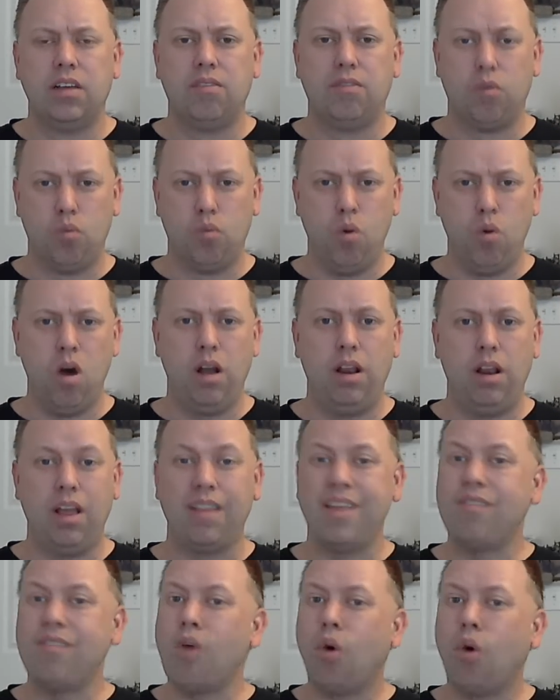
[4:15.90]
For one,
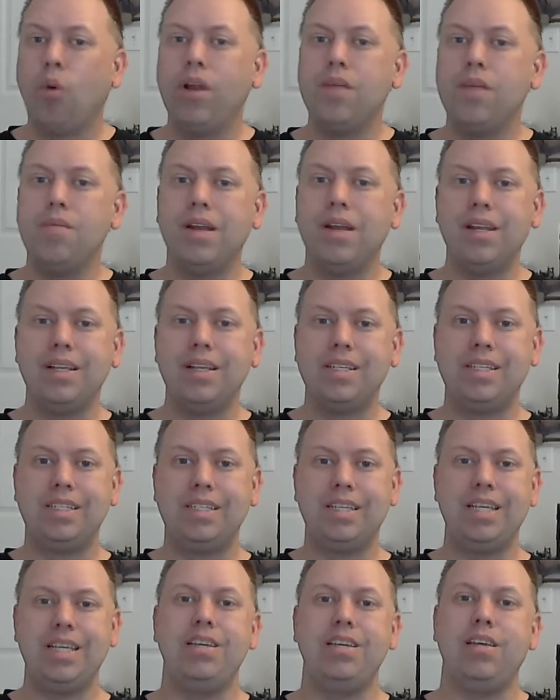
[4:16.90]
they've already been to
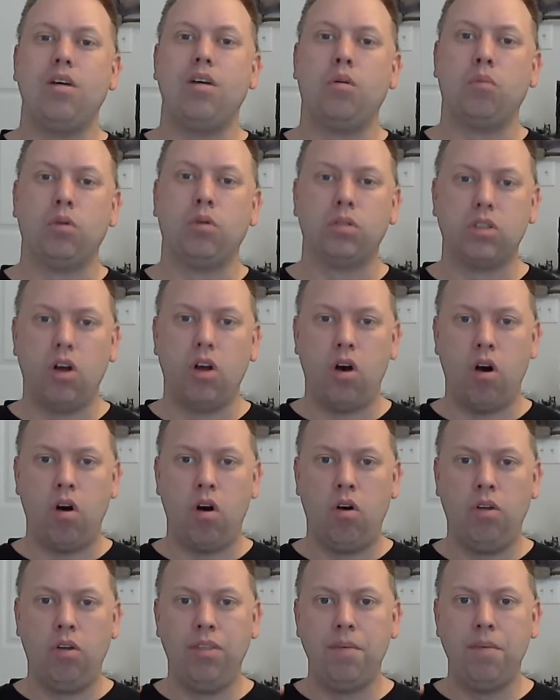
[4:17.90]
see almost
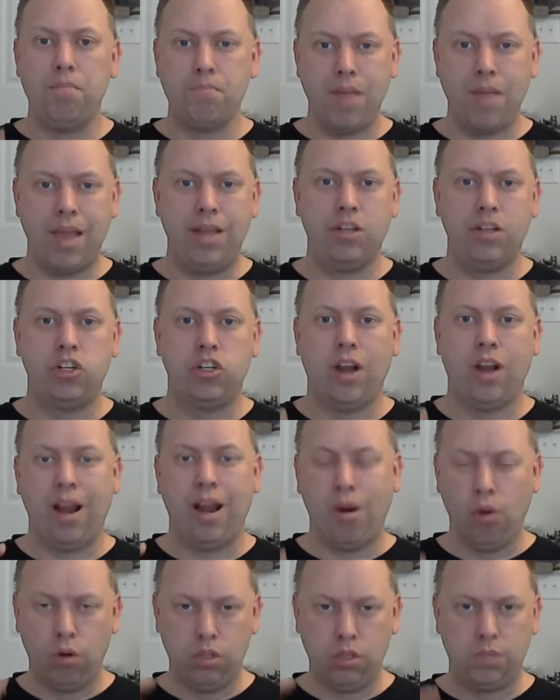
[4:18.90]
all the major
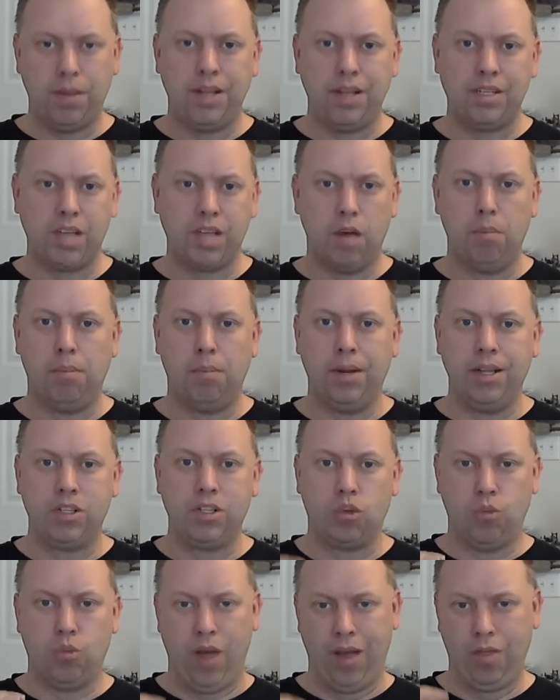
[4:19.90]
aerospace
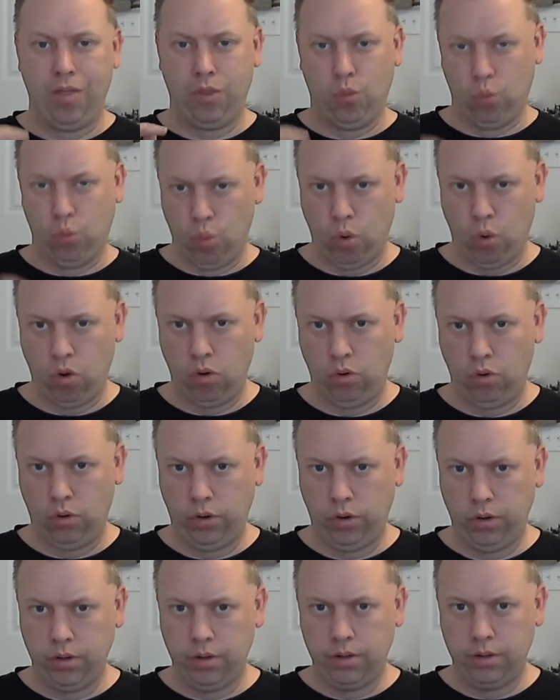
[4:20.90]
companies around the world,